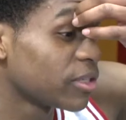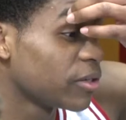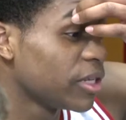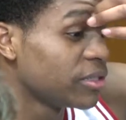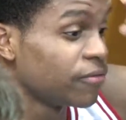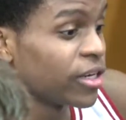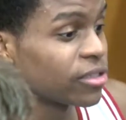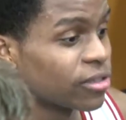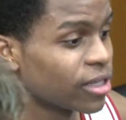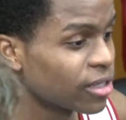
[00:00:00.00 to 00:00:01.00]
underneath to
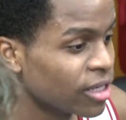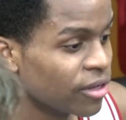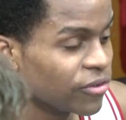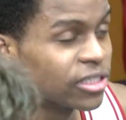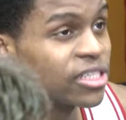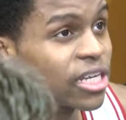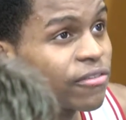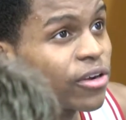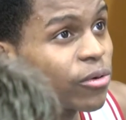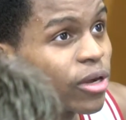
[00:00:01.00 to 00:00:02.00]
Victor. Vic does that
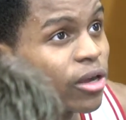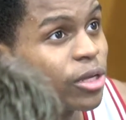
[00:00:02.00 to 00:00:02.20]
very well.